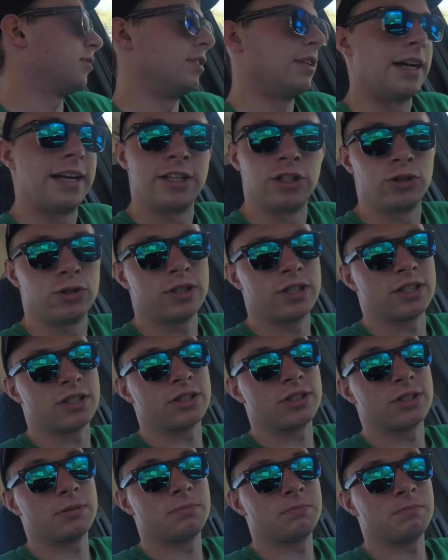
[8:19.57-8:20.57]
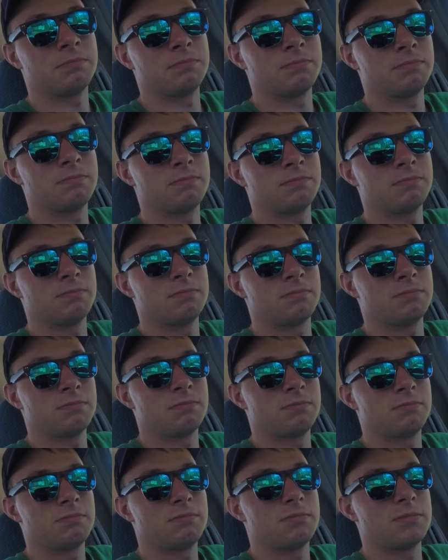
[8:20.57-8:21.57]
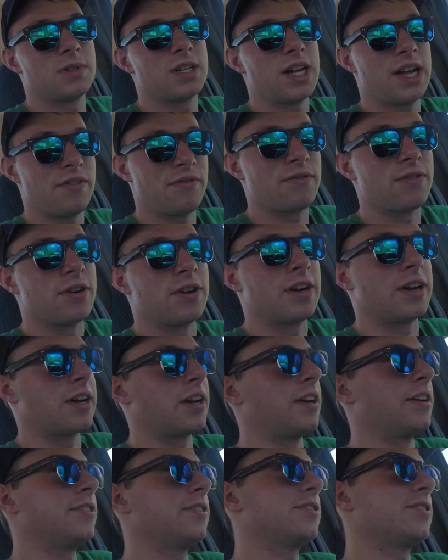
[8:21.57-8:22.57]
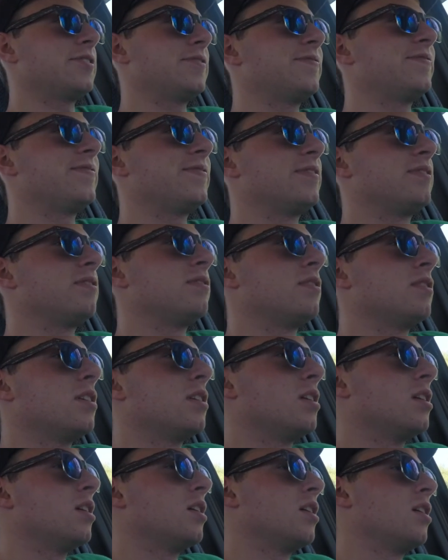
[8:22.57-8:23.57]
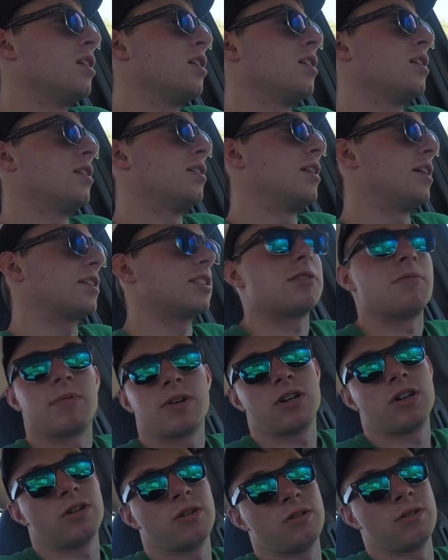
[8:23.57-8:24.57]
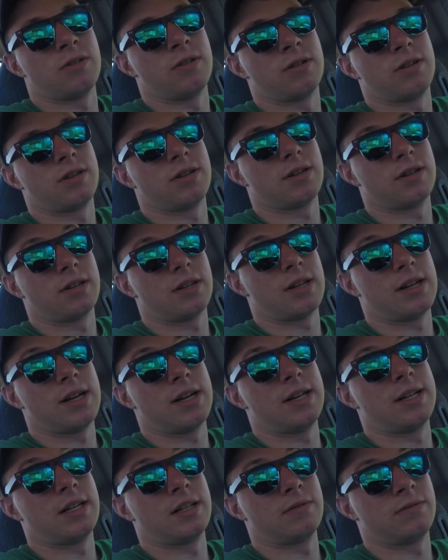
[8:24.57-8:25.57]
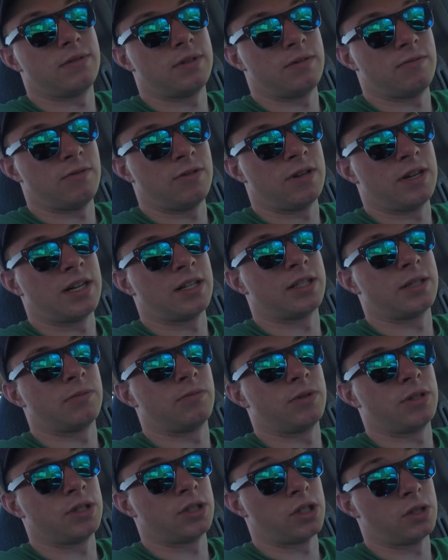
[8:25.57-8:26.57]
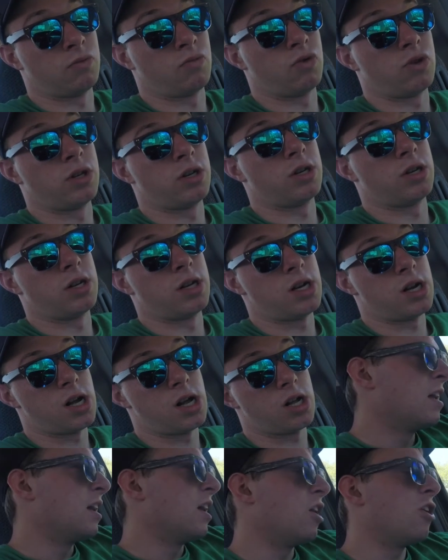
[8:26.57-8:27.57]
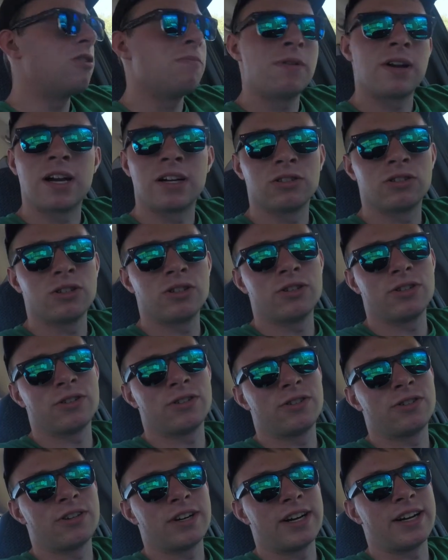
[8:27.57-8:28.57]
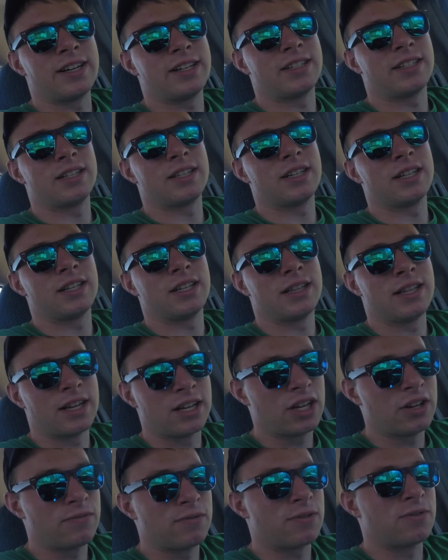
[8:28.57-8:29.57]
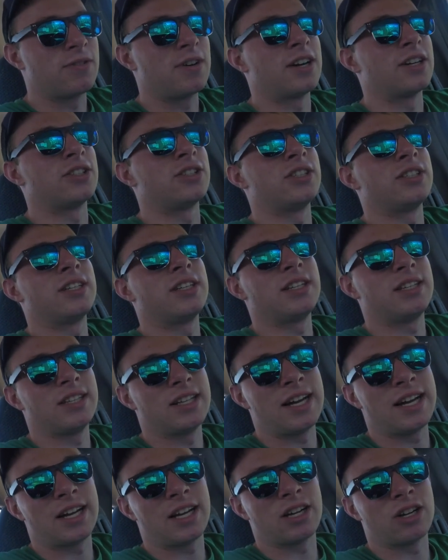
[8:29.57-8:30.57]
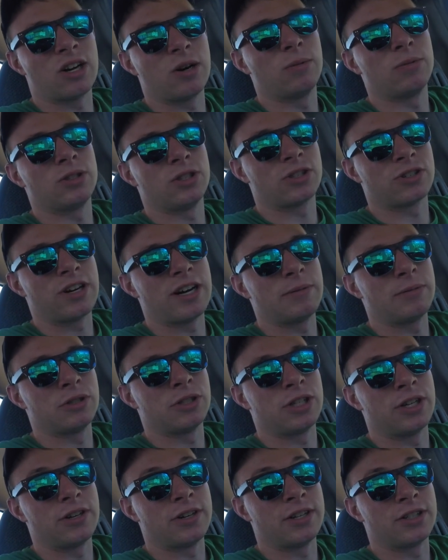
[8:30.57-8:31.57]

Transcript: Dangerous and fun, I guess. Next time I go, I definitely will have to bring some water. I hope you guys are doing great. Thank you for watching. Like, comment, subscribe, and share.